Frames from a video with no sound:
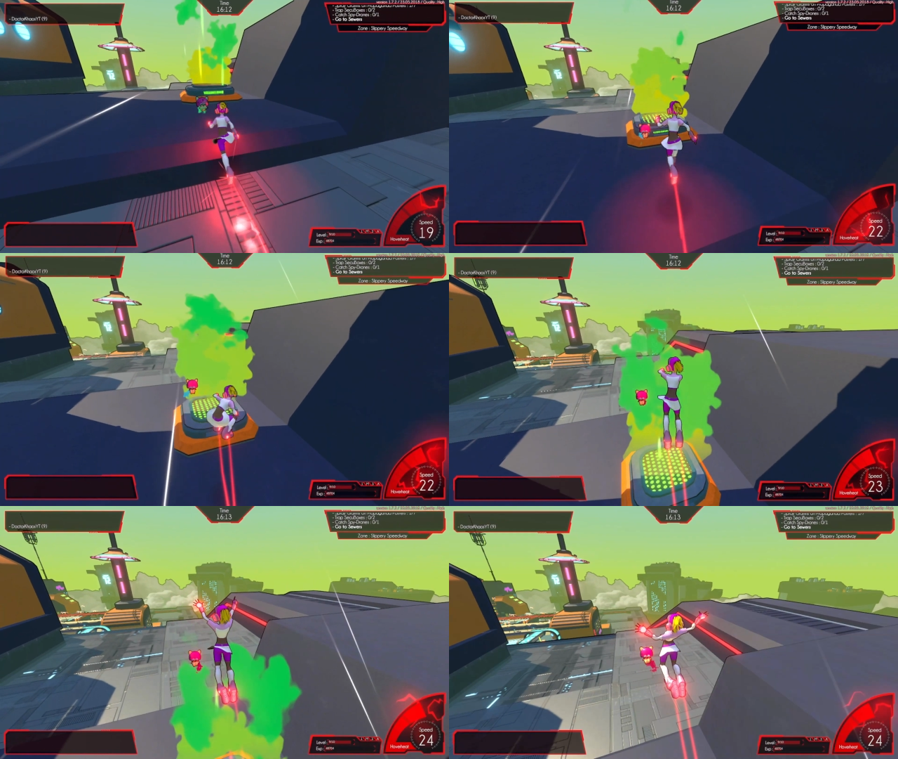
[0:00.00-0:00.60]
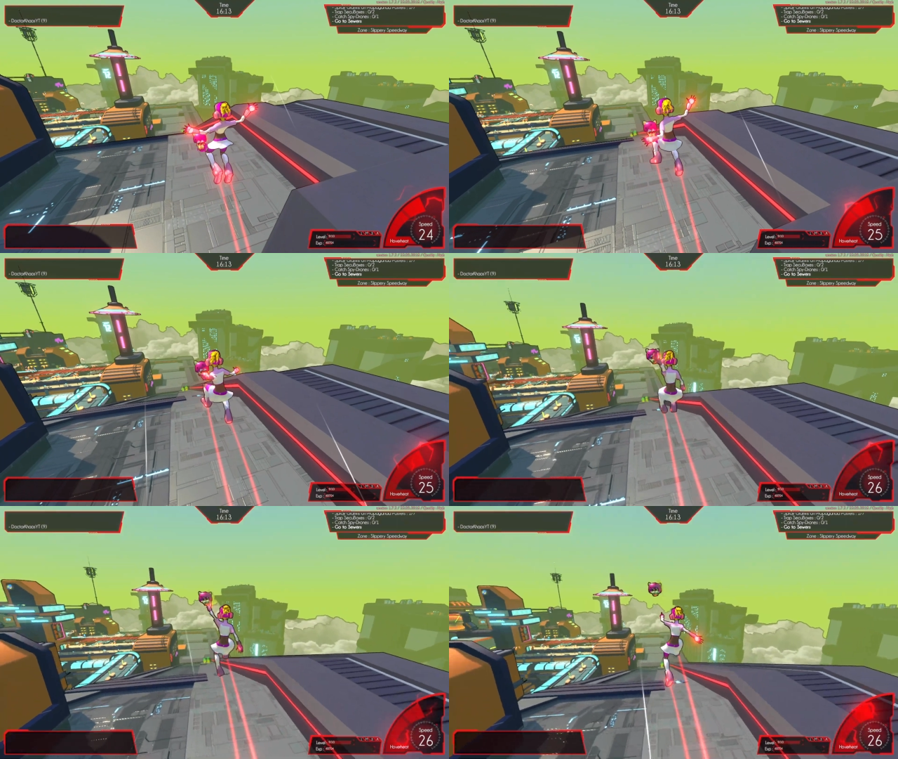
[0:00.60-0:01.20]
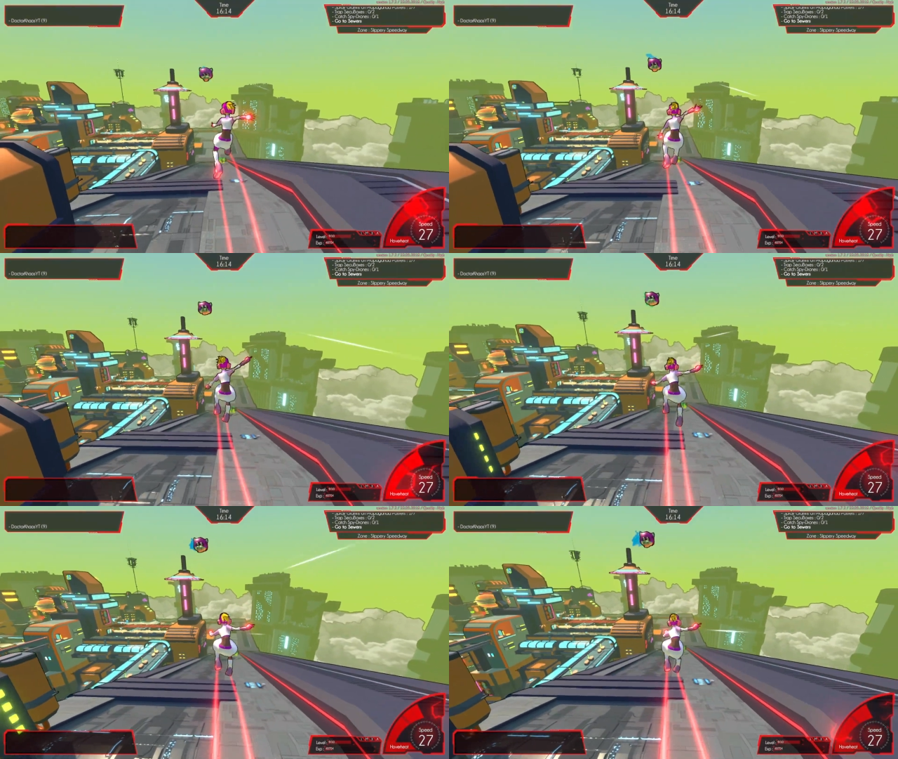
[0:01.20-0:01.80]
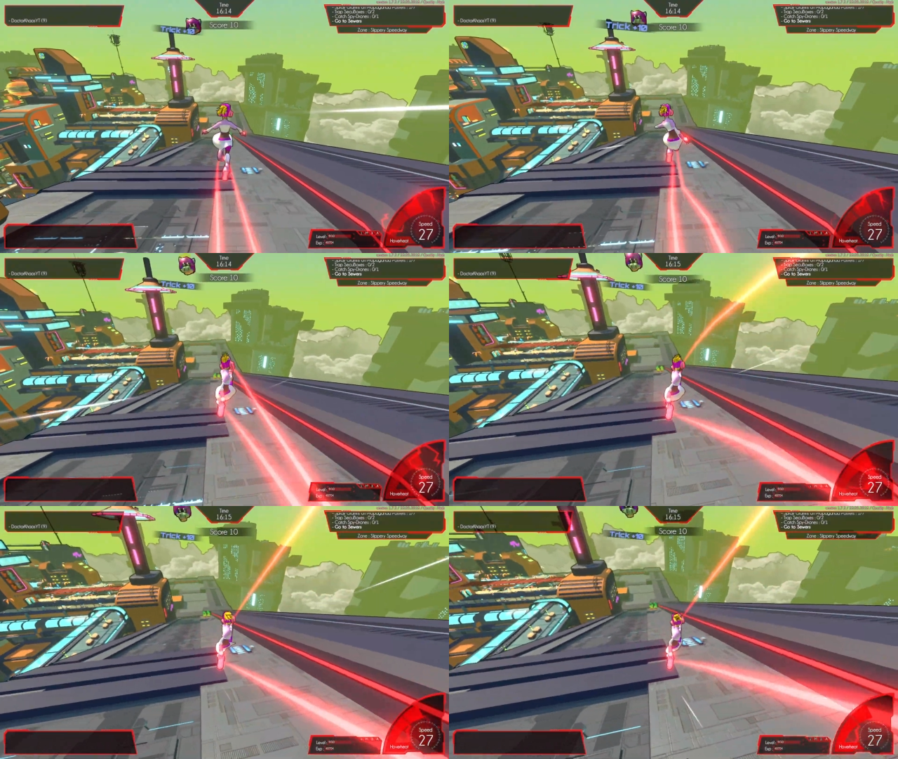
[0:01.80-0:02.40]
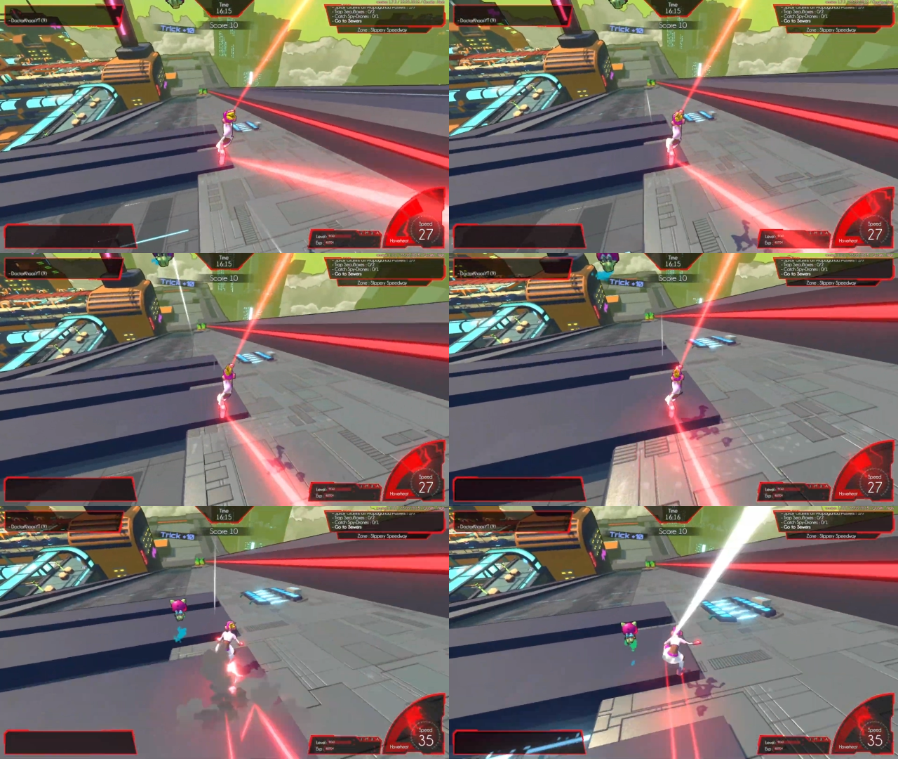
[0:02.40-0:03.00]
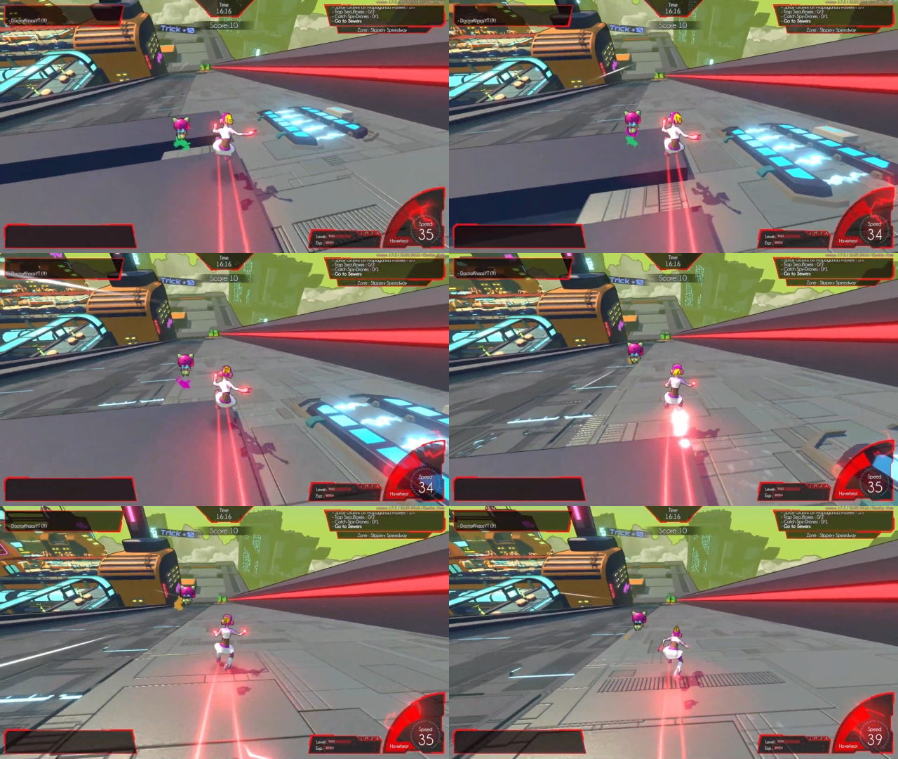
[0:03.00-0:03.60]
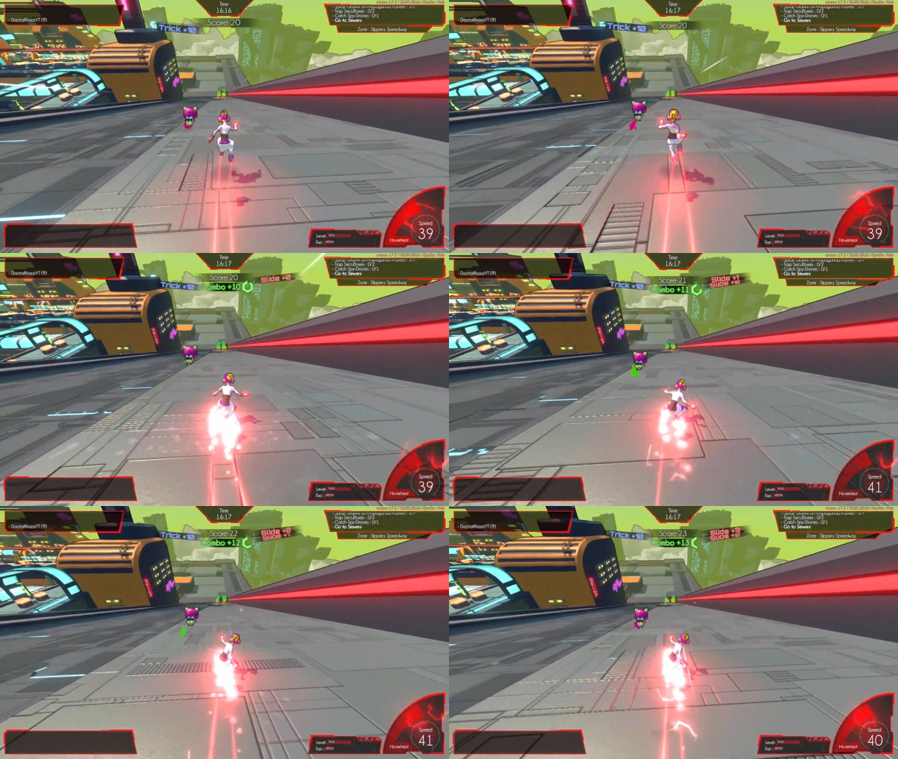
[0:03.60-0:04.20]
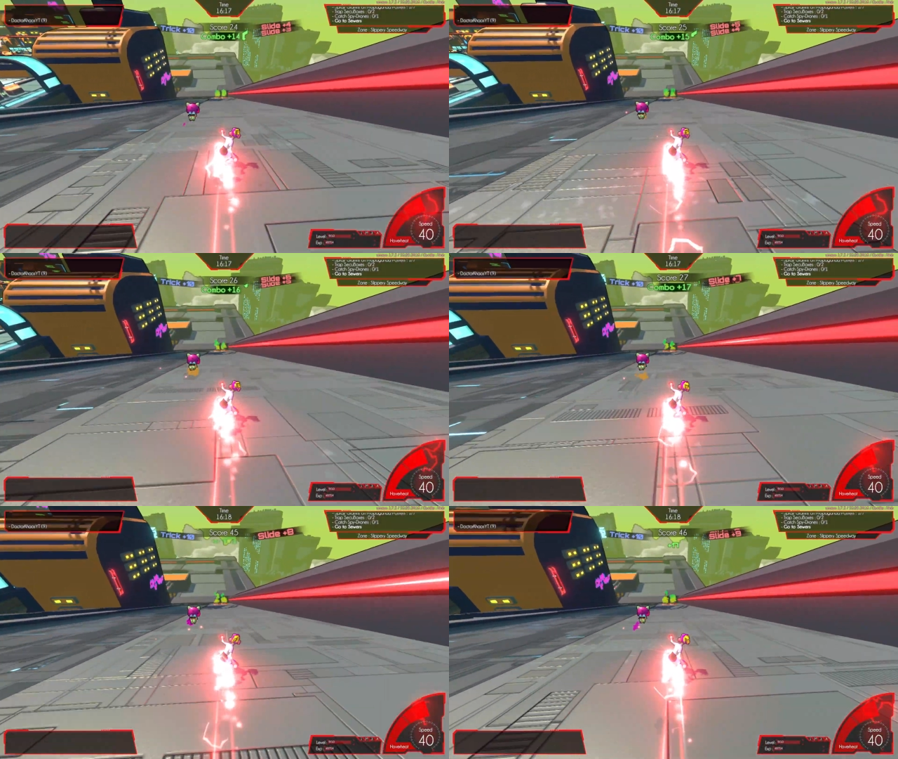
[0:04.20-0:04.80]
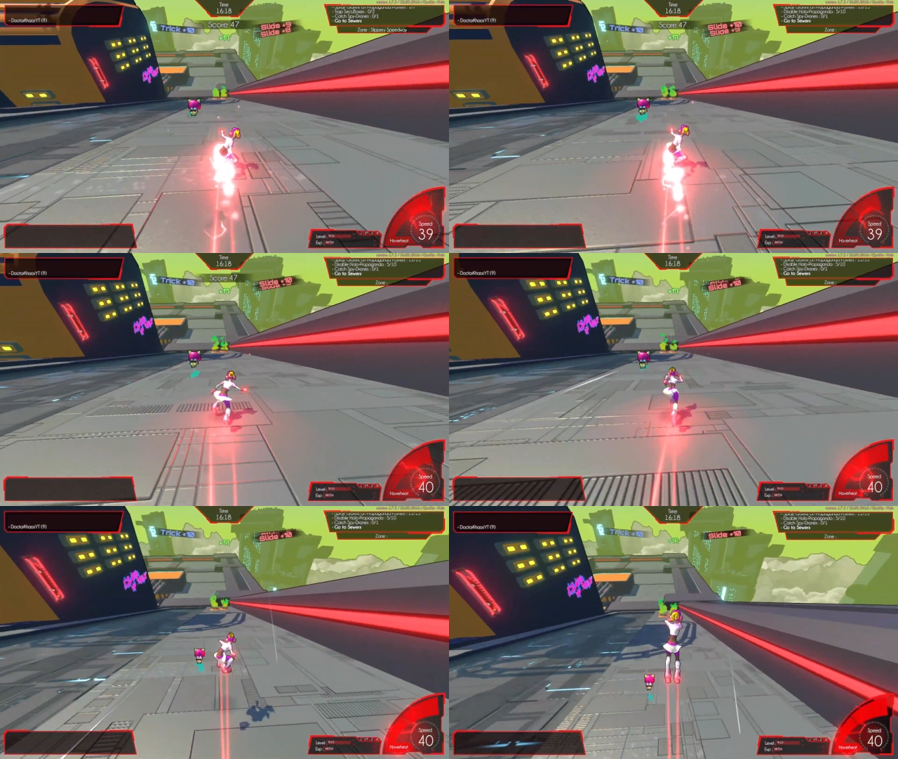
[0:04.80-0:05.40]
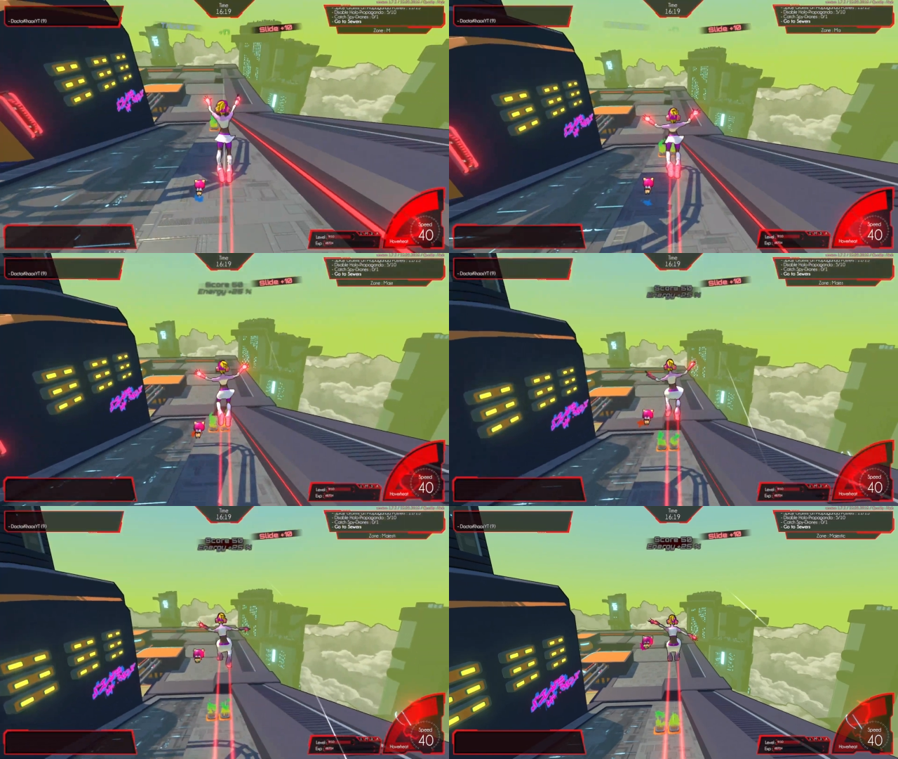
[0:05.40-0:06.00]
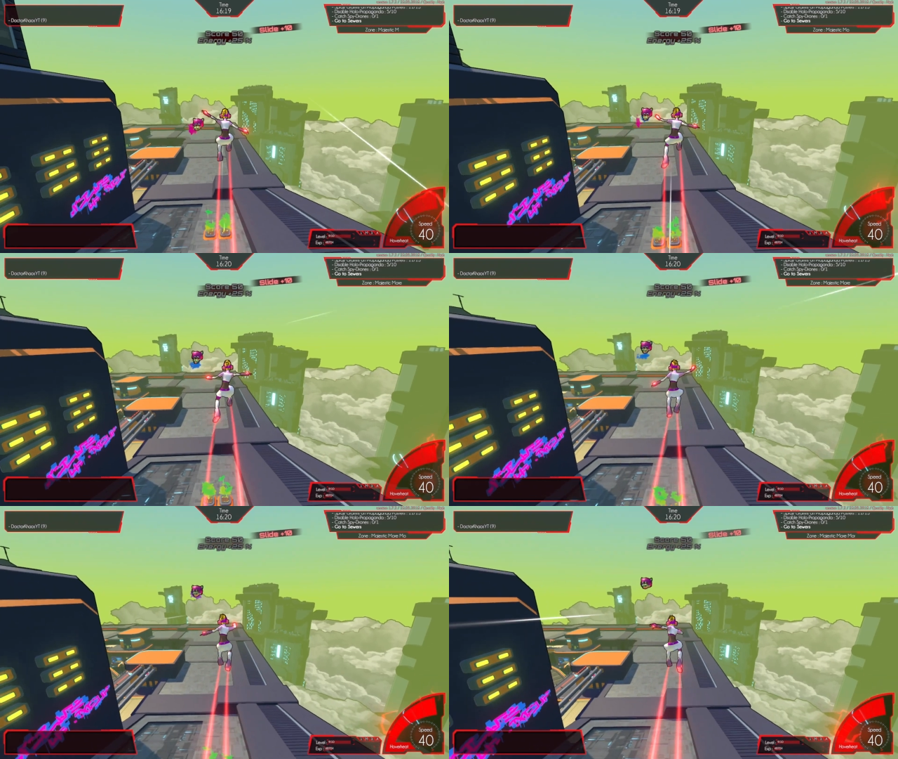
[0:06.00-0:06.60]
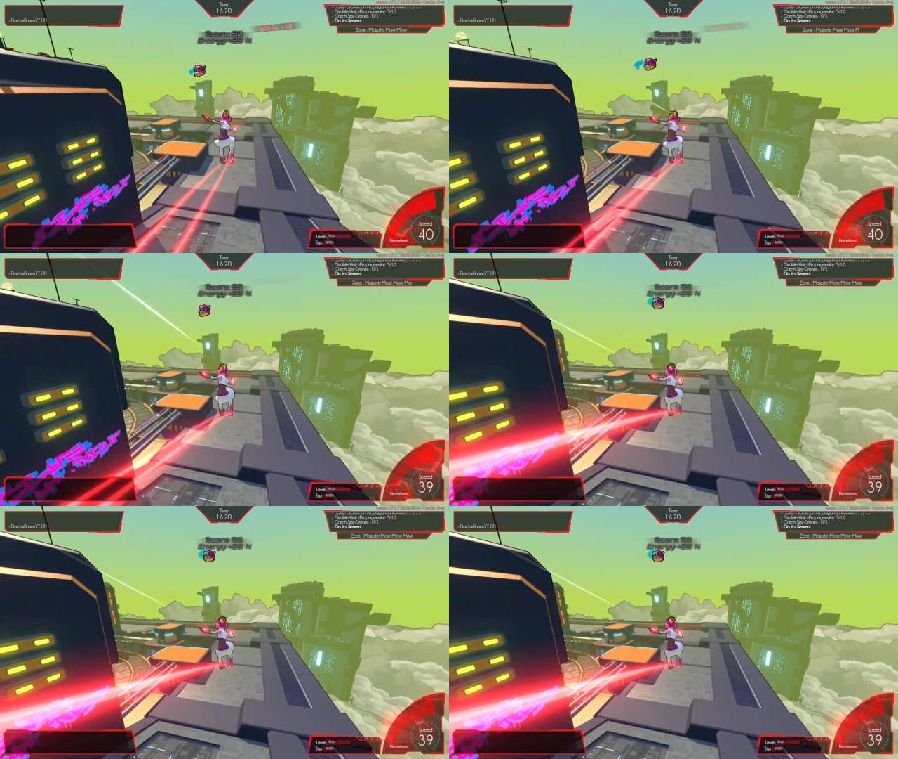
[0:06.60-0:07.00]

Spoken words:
(no speaker visible)